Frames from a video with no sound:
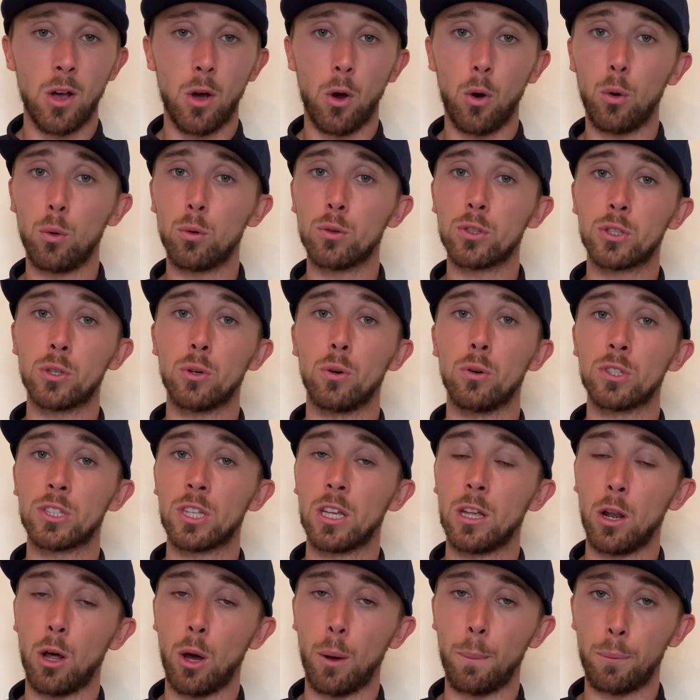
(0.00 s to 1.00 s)
all sorts
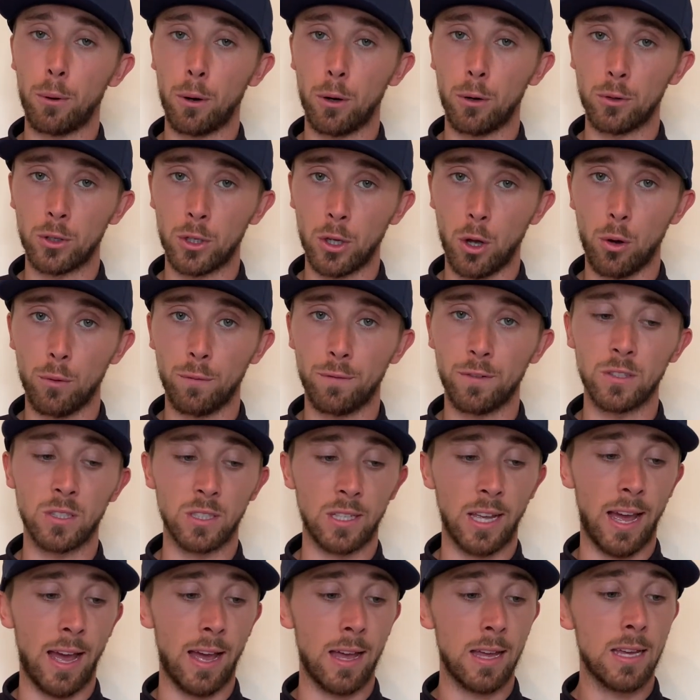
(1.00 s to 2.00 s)
that a lot of pro golfers
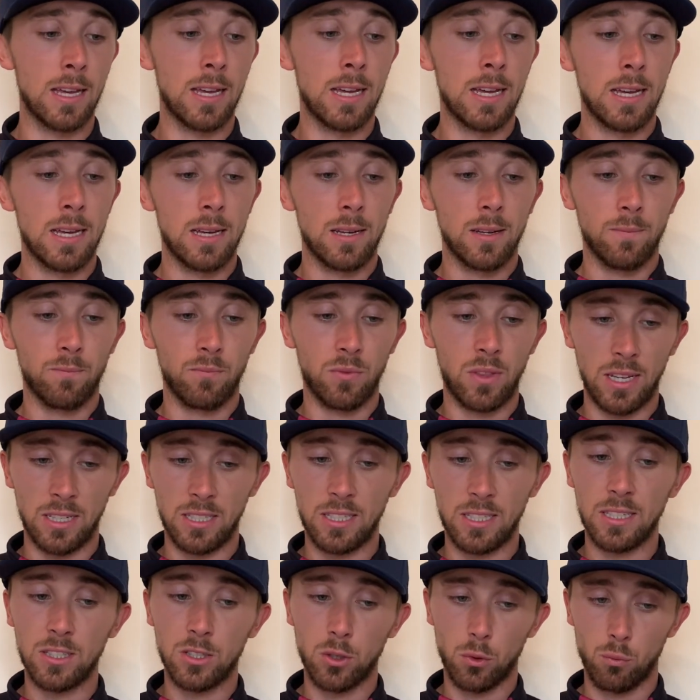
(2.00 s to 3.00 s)
get.
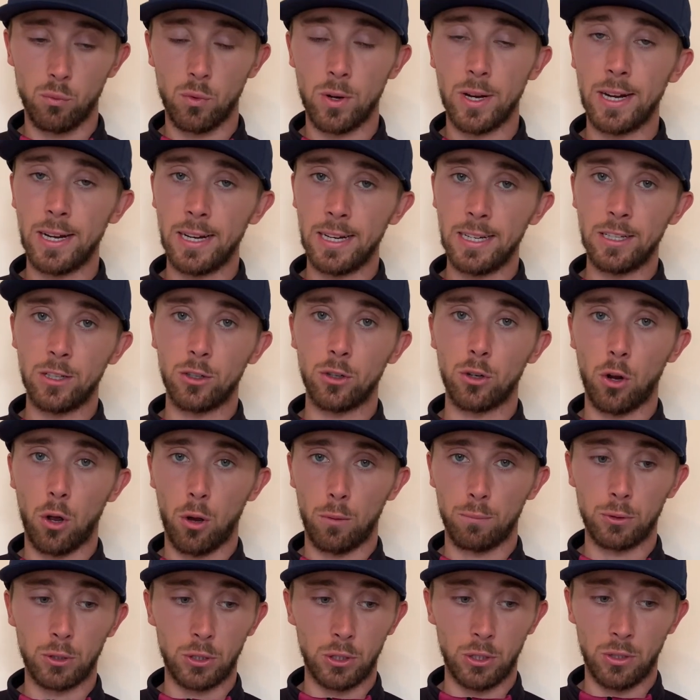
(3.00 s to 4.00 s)
This is a really good option